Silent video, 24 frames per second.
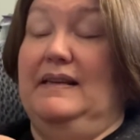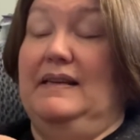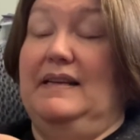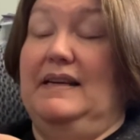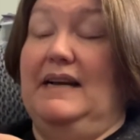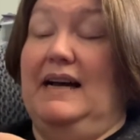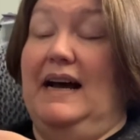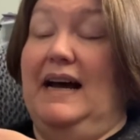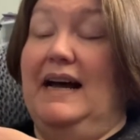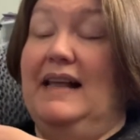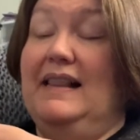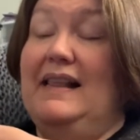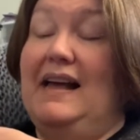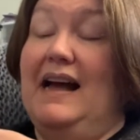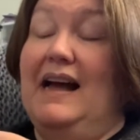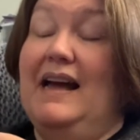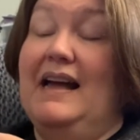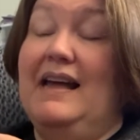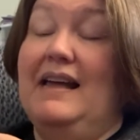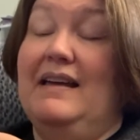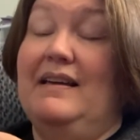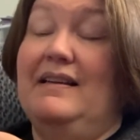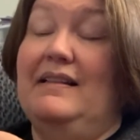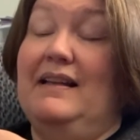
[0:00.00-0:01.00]

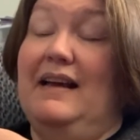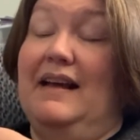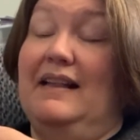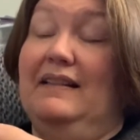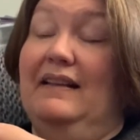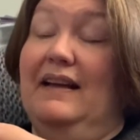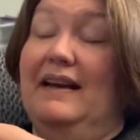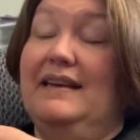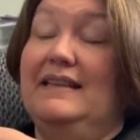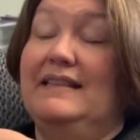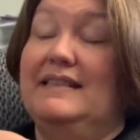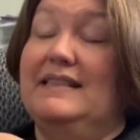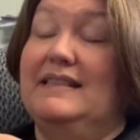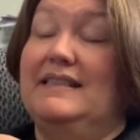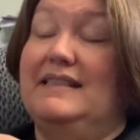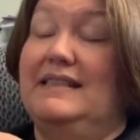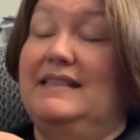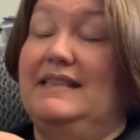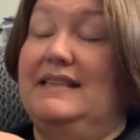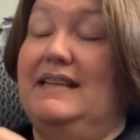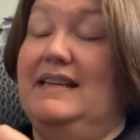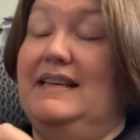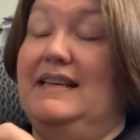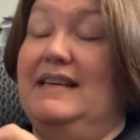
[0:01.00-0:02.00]
I like to
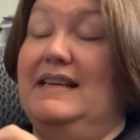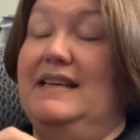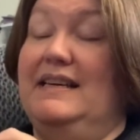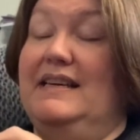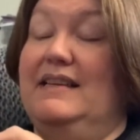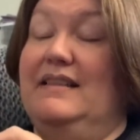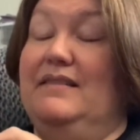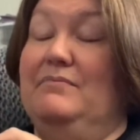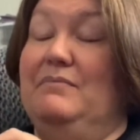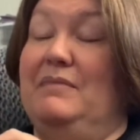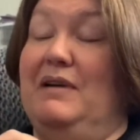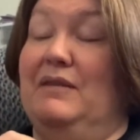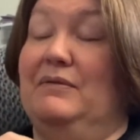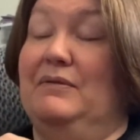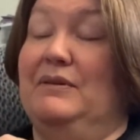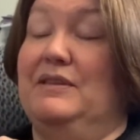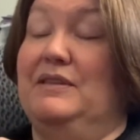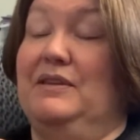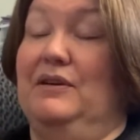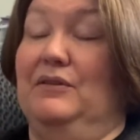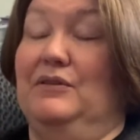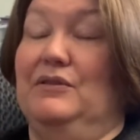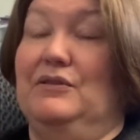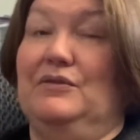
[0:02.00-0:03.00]
see my
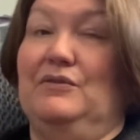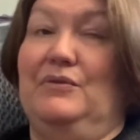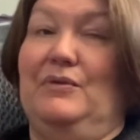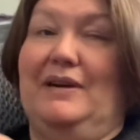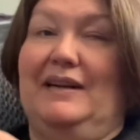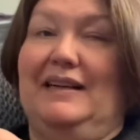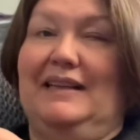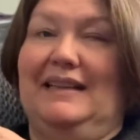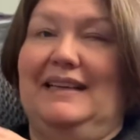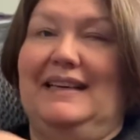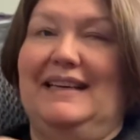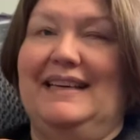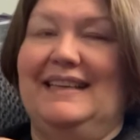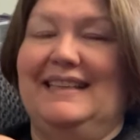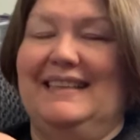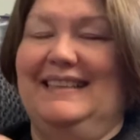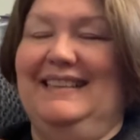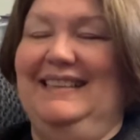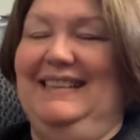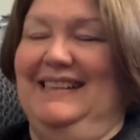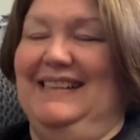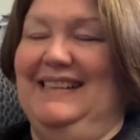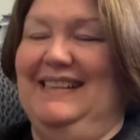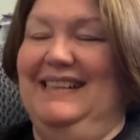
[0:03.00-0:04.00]
results quickly.
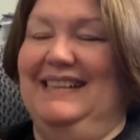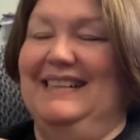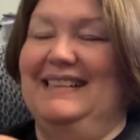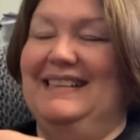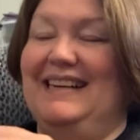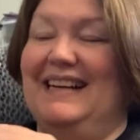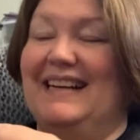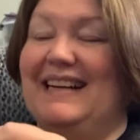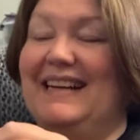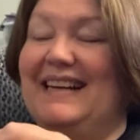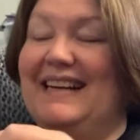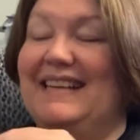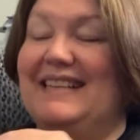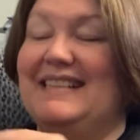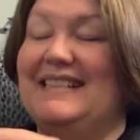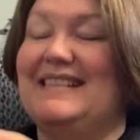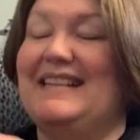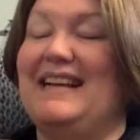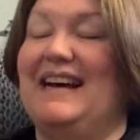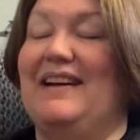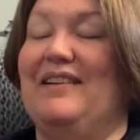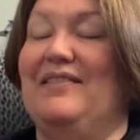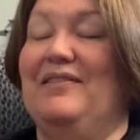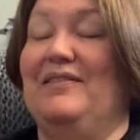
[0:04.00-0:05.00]
I guess,
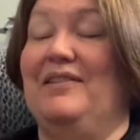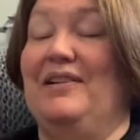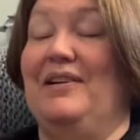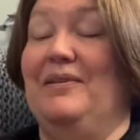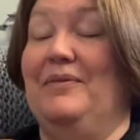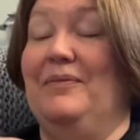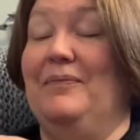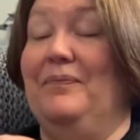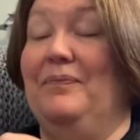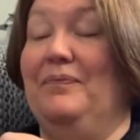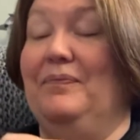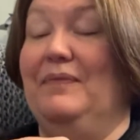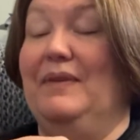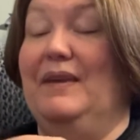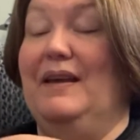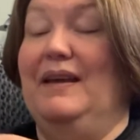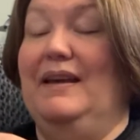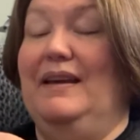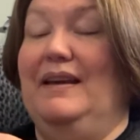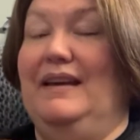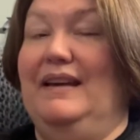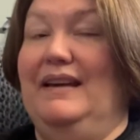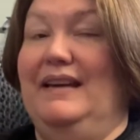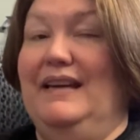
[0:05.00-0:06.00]
I don't know.
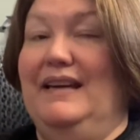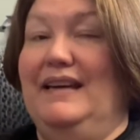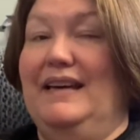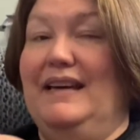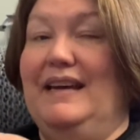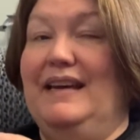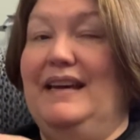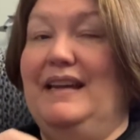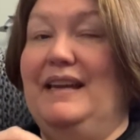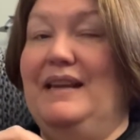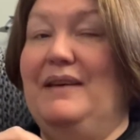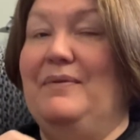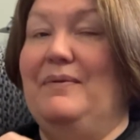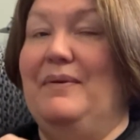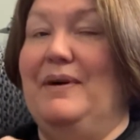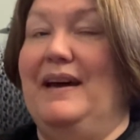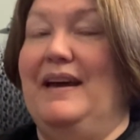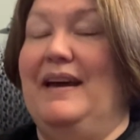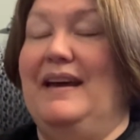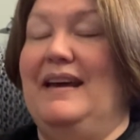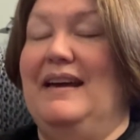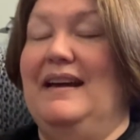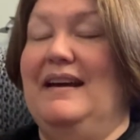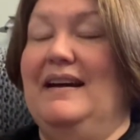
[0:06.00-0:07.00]

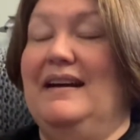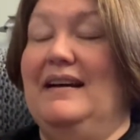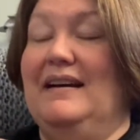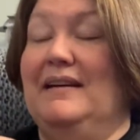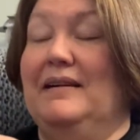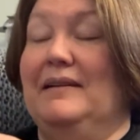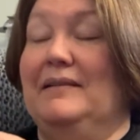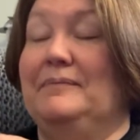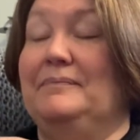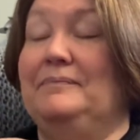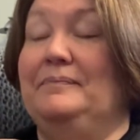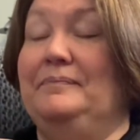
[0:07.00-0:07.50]
Anyway, what